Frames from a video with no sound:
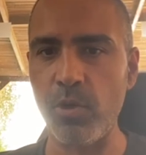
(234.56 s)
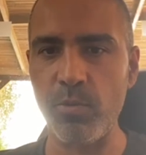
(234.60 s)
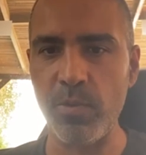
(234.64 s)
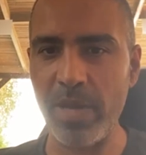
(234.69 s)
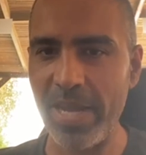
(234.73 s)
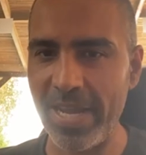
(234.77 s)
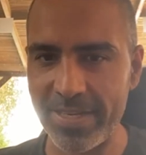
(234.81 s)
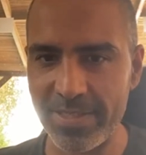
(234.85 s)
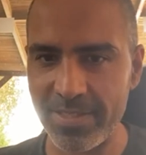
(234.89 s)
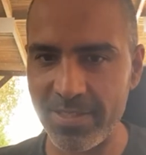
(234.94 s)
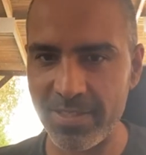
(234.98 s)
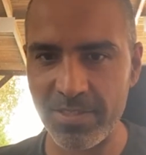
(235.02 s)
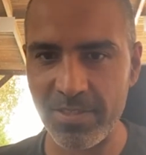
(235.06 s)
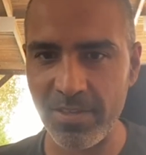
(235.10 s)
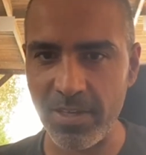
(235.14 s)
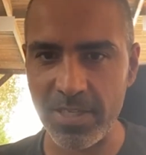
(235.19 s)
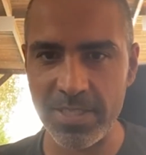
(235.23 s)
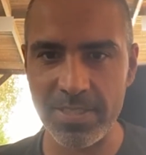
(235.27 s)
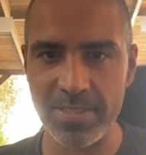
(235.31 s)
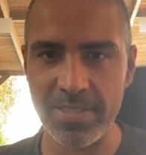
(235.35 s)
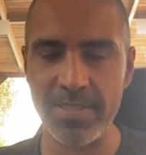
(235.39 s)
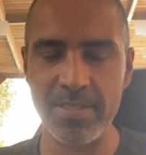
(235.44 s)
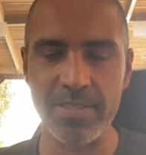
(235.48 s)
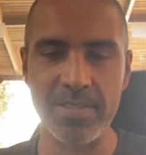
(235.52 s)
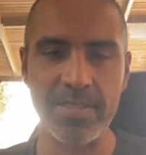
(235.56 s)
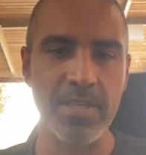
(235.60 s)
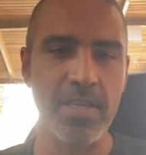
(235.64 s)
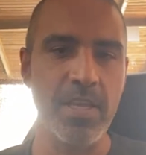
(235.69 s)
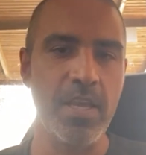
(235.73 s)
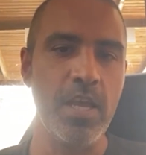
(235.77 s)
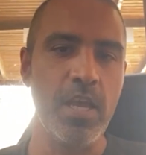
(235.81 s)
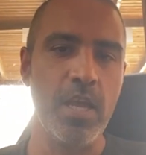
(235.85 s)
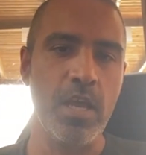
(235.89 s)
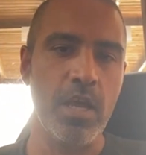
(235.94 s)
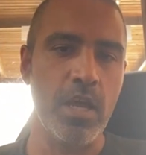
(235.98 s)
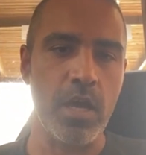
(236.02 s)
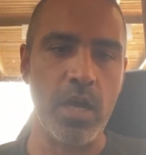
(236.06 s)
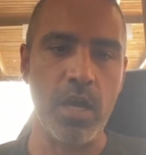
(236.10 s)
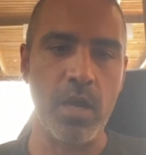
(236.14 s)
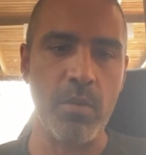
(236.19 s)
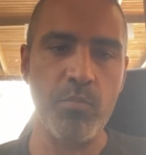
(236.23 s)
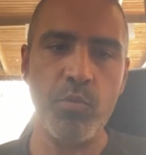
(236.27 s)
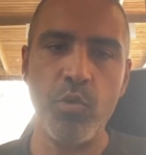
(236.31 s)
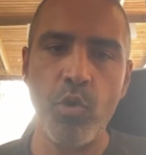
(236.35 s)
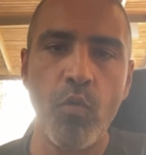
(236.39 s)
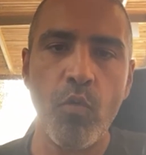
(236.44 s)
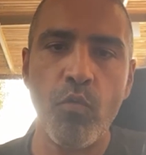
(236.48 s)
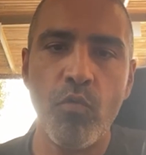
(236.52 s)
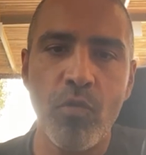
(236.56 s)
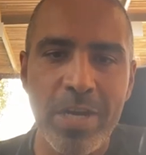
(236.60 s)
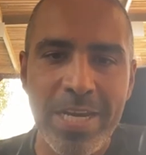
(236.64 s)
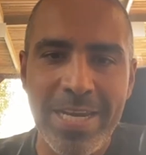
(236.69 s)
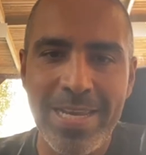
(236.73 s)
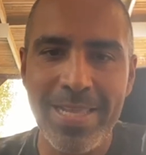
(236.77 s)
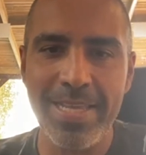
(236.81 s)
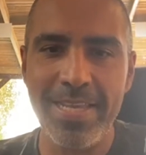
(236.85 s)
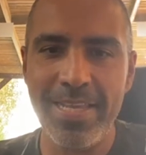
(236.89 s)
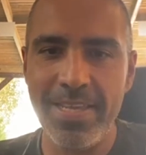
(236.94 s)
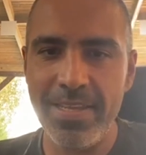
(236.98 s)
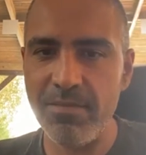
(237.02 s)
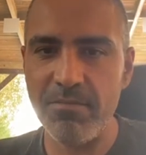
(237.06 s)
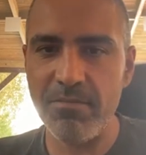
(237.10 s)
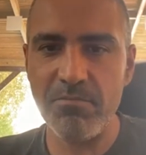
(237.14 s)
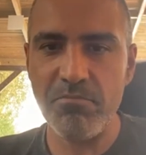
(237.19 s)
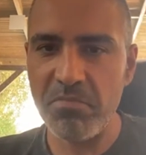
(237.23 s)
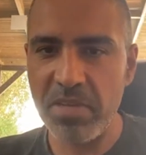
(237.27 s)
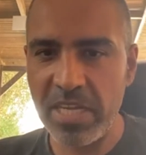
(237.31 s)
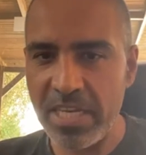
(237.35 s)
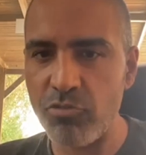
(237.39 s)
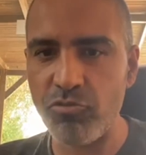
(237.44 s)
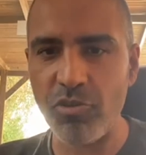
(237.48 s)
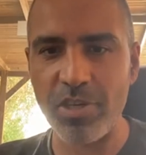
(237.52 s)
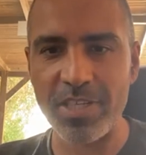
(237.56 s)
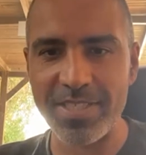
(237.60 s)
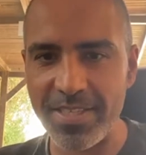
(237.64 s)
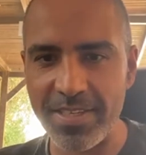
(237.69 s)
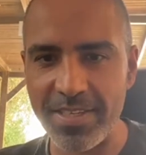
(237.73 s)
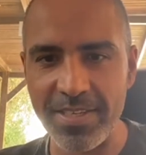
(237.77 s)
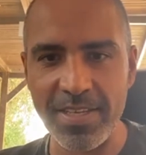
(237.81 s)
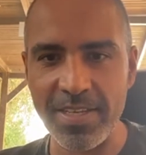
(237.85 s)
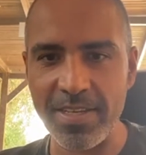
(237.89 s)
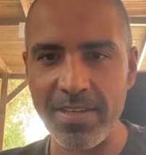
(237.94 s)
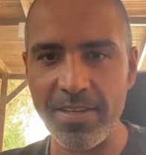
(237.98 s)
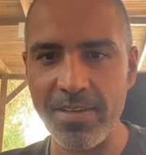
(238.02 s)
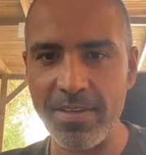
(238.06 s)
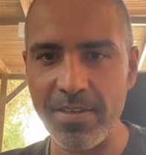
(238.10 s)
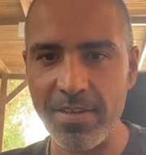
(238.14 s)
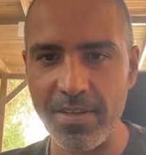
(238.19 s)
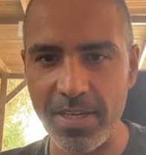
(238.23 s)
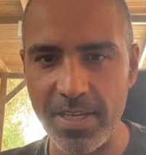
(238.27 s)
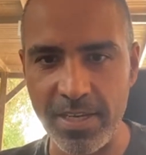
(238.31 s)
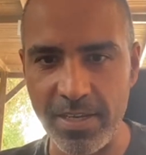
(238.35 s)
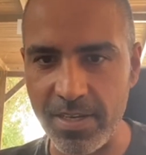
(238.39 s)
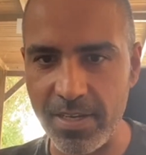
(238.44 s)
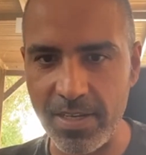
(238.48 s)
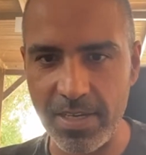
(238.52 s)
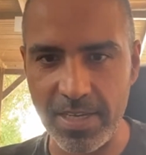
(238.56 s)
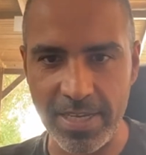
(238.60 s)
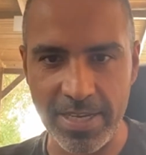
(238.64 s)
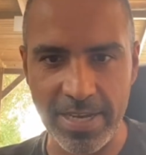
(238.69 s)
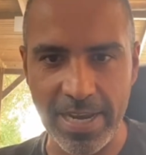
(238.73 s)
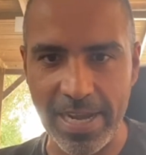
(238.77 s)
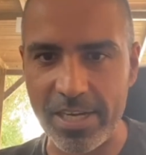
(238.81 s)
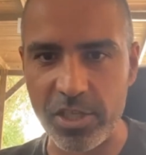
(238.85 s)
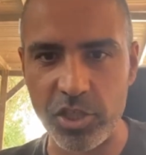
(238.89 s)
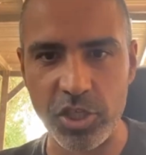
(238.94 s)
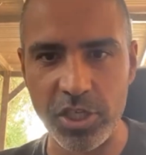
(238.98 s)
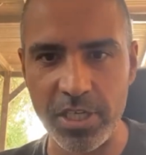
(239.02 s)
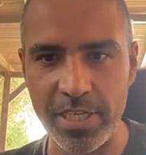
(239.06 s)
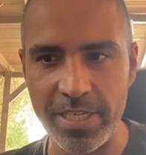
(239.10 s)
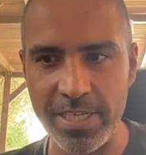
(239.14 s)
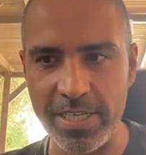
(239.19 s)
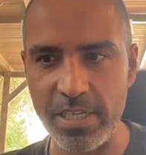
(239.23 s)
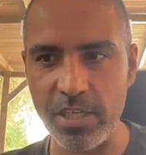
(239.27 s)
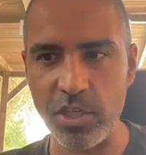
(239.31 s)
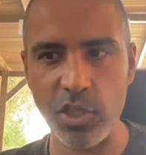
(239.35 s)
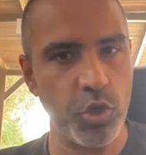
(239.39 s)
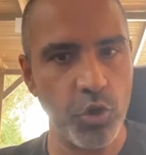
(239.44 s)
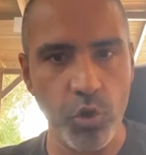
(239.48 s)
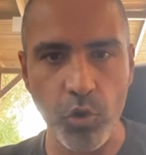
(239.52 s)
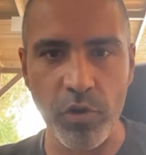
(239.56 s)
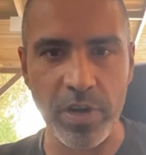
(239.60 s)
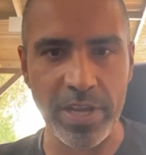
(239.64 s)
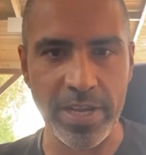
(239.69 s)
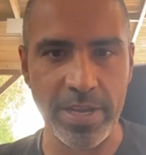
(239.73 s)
exercises, not really interested in actually curing